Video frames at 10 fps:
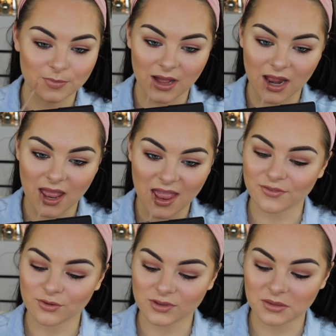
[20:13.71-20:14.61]
But
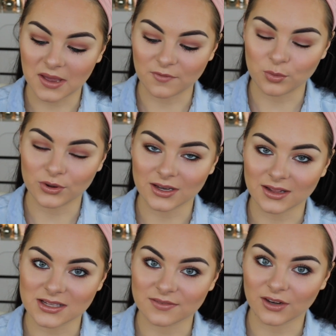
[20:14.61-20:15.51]
I feel really bad putting it
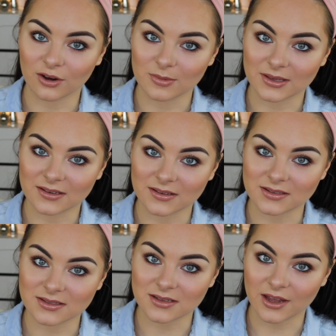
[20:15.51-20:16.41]
in this video
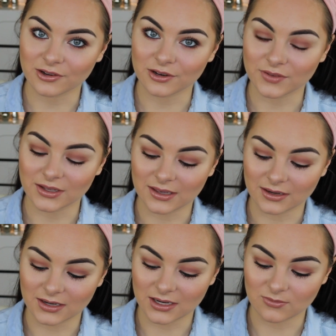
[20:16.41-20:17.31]
because I don't know if you can
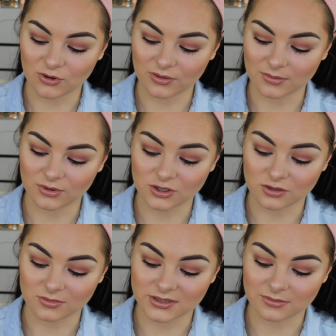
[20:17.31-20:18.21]
get it anymore. I'm pretty
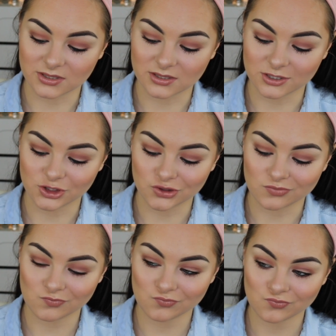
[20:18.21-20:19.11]
sure it was limited edition.